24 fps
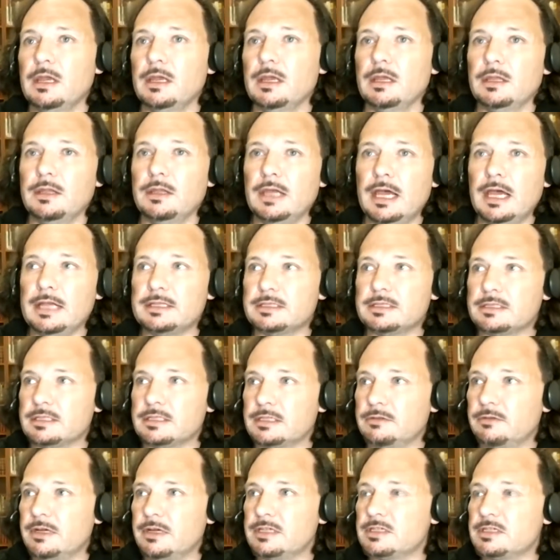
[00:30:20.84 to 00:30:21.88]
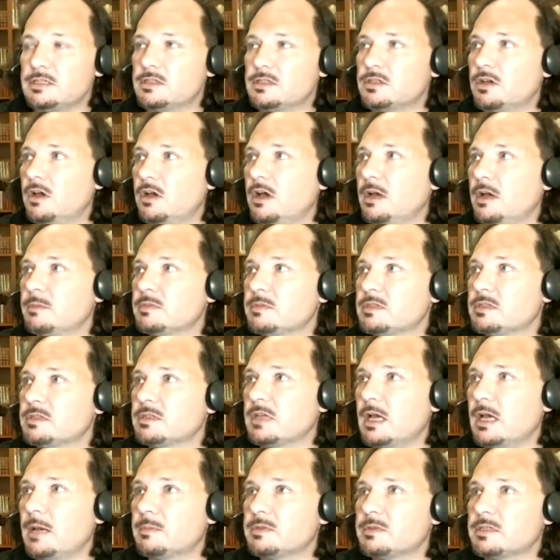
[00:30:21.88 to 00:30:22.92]
That in recent times has
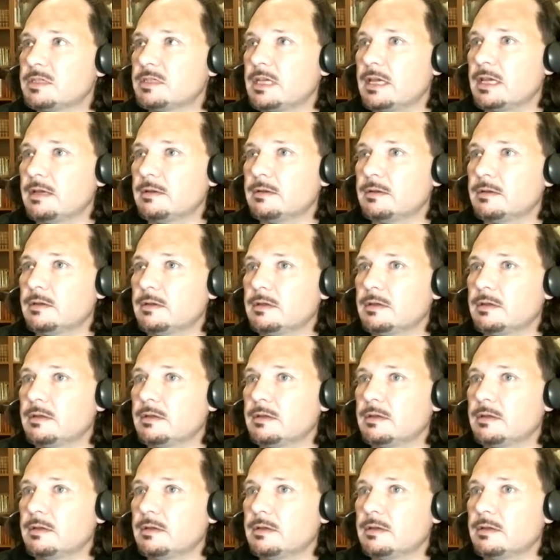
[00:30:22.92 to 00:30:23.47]
upset